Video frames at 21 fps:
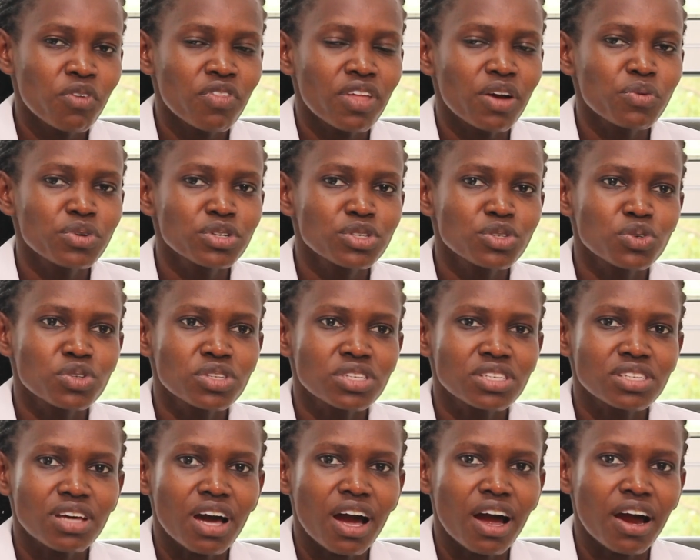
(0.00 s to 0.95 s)
of the
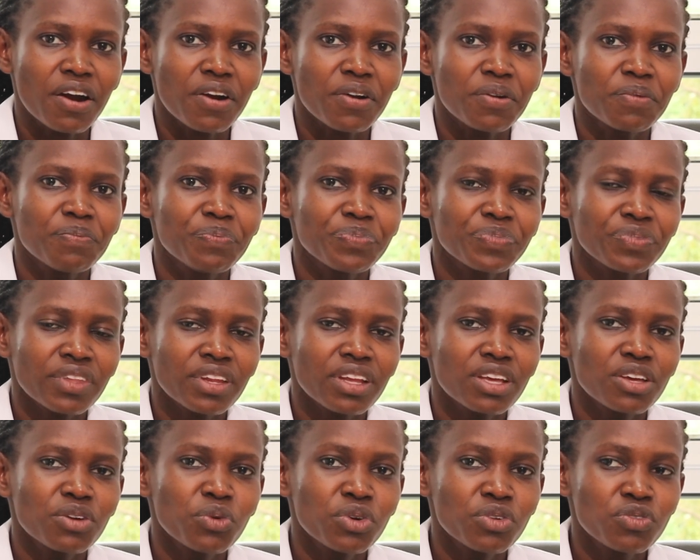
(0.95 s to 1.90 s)
reasons are,
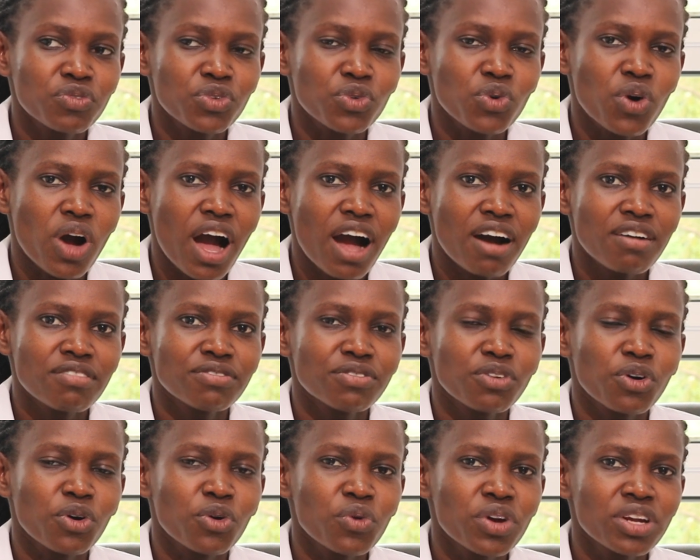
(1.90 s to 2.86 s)
if you have
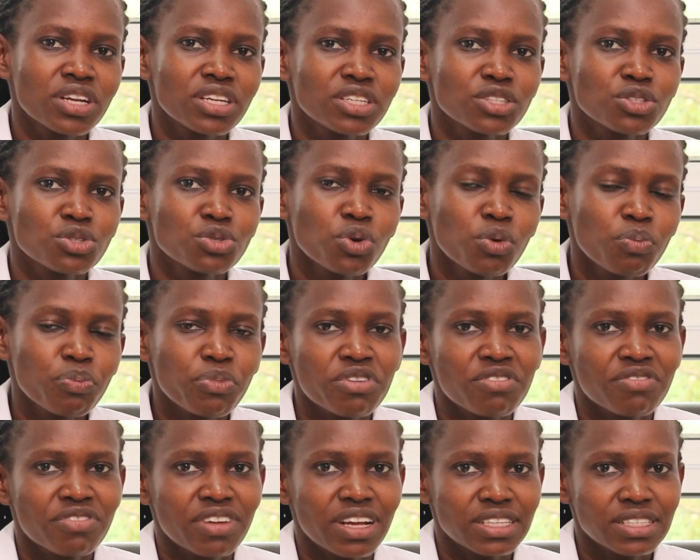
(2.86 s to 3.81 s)
already 2
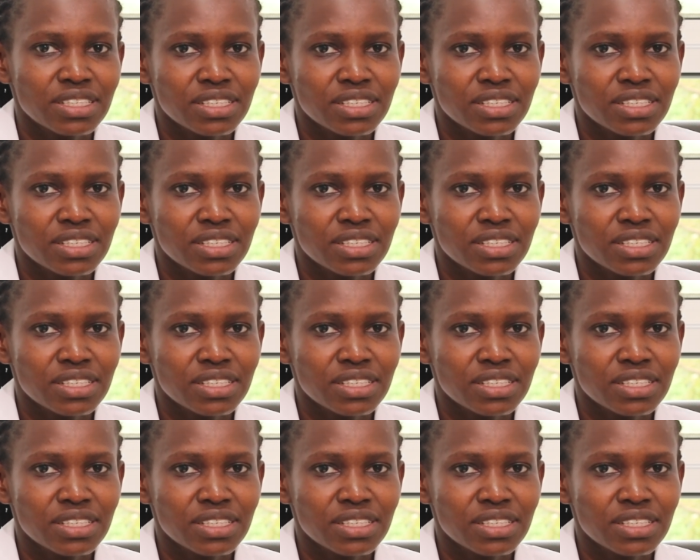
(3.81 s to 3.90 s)
previous